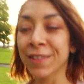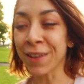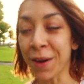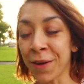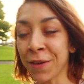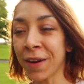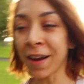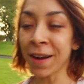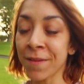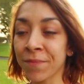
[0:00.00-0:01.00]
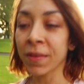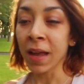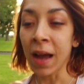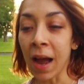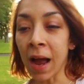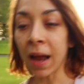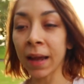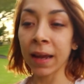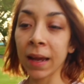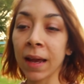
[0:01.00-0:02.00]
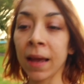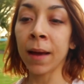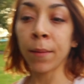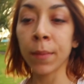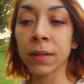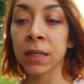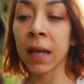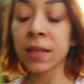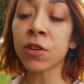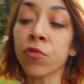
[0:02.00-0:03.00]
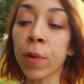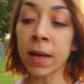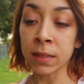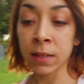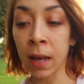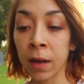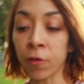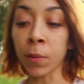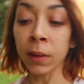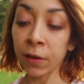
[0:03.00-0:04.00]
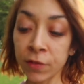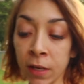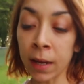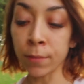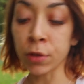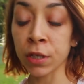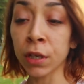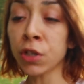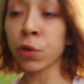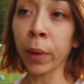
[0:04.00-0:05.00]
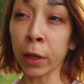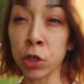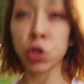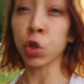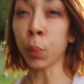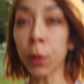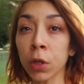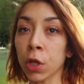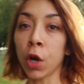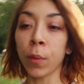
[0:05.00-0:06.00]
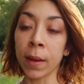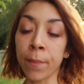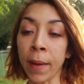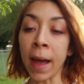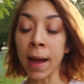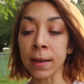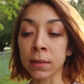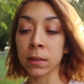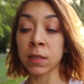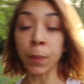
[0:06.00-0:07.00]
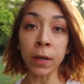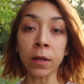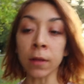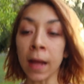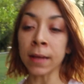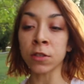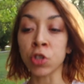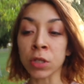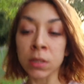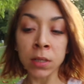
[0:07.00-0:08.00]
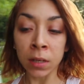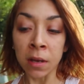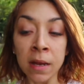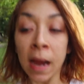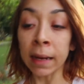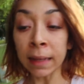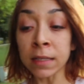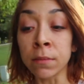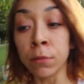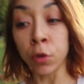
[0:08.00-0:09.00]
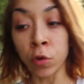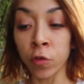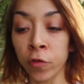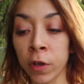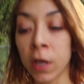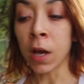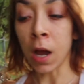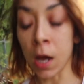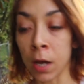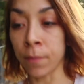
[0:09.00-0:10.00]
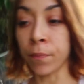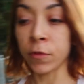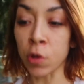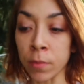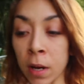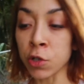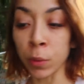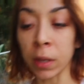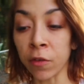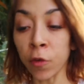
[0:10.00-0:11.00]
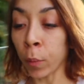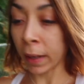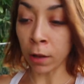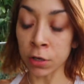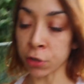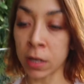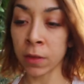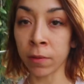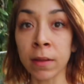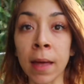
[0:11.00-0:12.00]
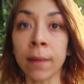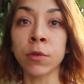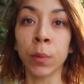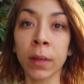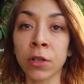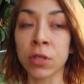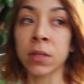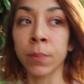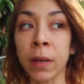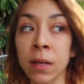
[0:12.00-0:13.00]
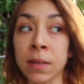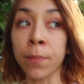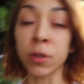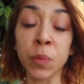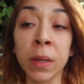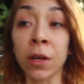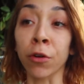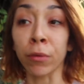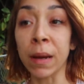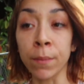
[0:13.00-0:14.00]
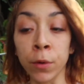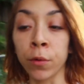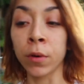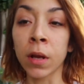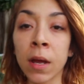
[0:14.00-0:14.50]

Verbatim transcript: So um, I am, today's a rest day from lifting. I'm just gonna do like a super low impact spin class just to, I like to move. Um, so I'm not doing it for weight loss or anything like that. I'm doing it just because it puts me in a great mood.